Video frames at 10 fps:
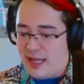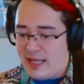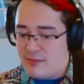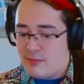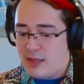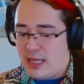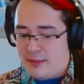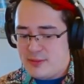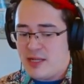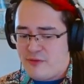it
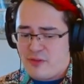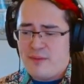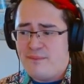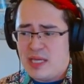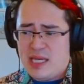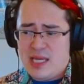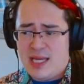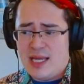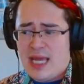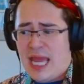keeps it from
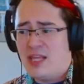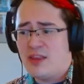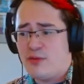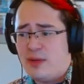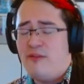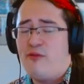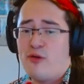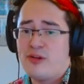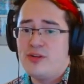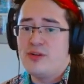being a
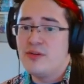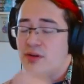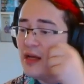3/4/2.